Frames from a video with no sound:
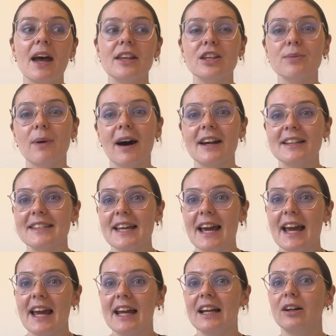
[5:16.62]
you might
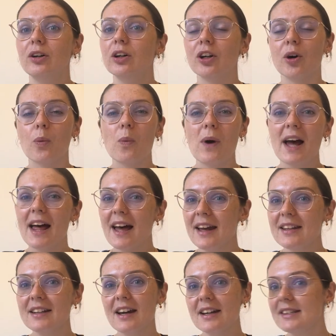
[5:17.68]
say, oh, where
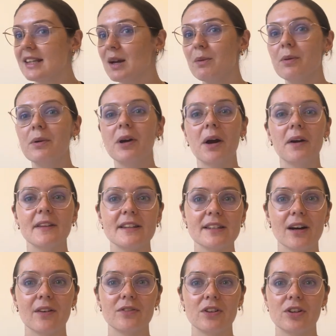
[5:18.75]
did I say we were going this
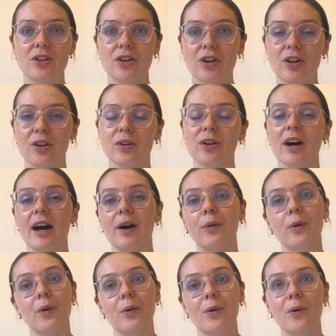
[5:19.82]
afternoon?
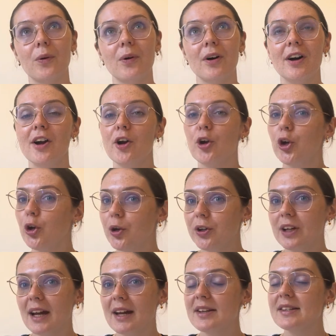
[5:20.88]
Or who
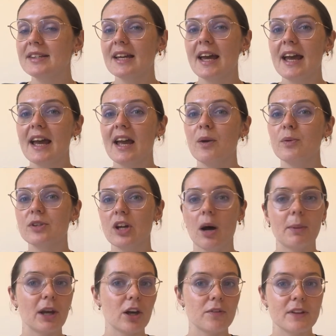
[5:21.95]
did I say was
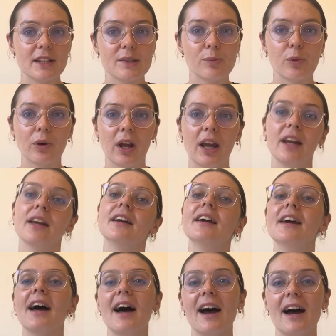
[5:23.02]
coming over this morning?
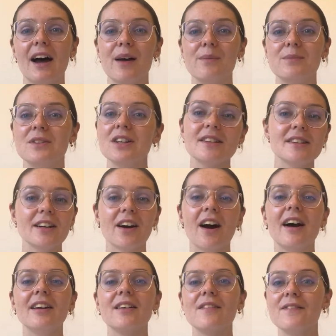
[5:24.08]
Just to
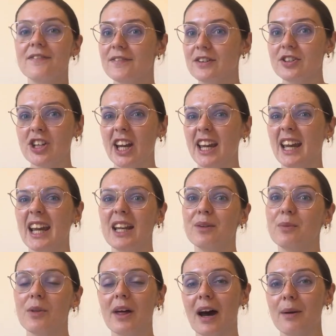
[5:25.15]
kind of check in
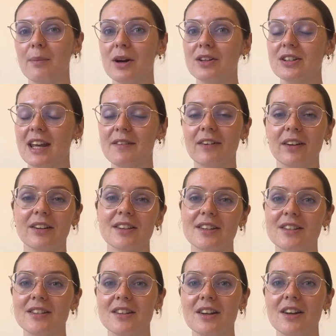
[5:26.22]
with how much they've
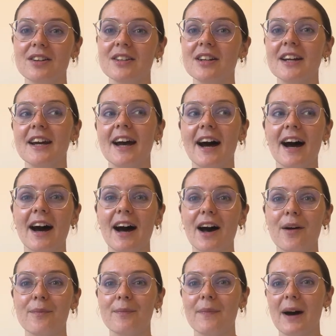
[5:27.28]
understood.
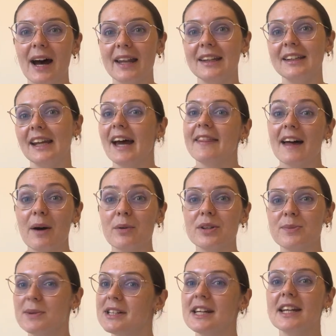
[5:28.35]
And yeah, that one's
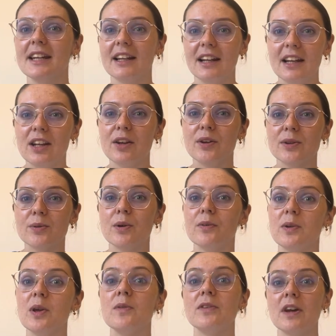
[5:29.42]
particularly useful
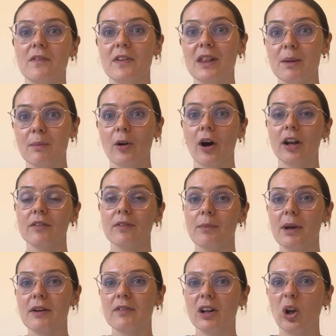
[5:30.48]
if you've given them kind of a
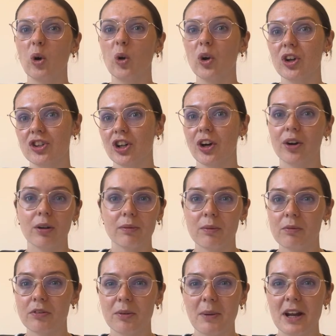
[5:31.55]
bit of a longer chunk of
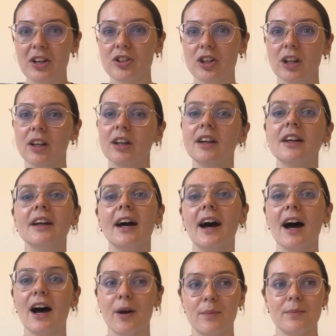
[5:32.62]
information,
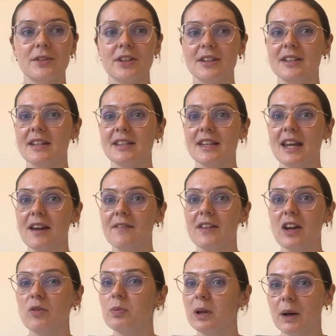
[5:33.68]
just to see if
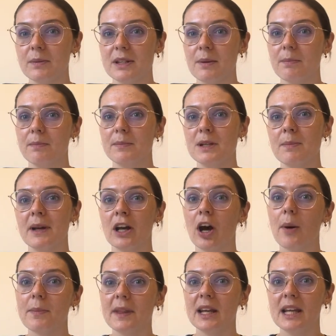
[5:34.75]
they've been able to pick
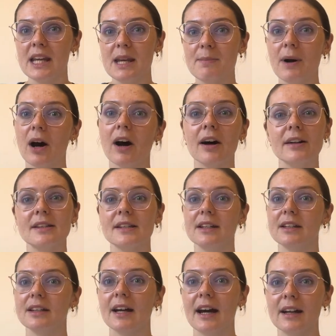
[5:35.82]
up the key parts
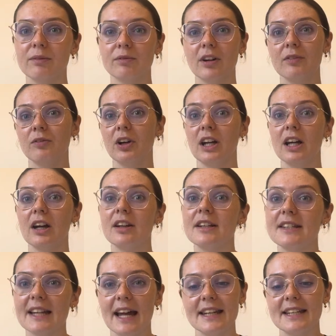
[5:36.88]
and really
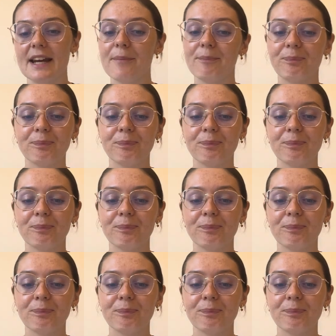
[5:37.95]
understand it.